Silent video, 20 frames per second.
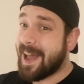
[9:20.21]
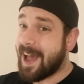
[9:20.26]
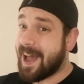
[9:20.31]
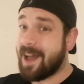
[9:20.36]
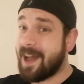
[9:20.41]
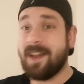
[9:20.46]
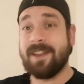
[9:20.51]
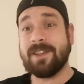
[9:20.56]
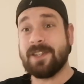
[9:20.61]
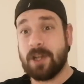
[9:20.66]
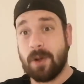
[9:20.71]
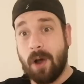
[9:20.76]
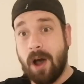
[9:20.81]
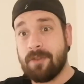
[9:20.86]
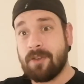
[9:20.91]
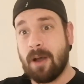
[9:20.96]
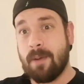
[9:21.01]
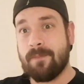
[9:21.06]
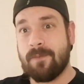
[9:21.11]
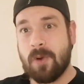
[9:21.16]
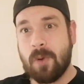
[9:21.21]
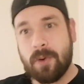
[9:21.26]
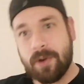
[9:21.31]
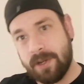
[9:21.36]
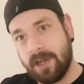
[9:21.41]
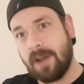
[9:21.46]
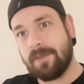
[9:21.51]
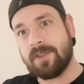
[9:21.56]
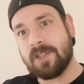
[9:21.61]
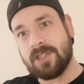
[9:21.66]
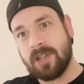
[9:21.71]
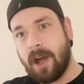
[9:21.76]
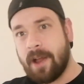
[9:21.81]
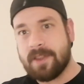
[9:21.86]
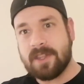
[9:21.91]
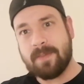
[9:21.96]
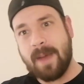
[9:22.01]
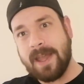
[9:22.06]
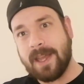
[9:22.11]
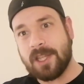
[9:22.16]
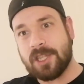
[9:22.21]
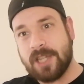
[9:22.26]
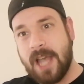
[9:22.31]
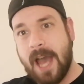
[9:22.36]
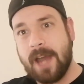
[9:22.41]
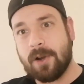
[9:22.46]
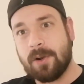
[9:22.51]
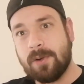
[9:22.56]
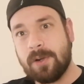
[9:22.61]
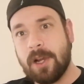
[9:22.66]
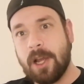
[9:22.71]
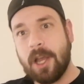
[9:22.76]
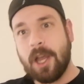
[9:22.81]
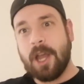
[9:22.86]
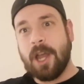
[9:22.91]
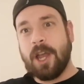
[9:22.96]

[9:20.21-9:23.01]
And, you know, I've come forward and I've decided to make a channel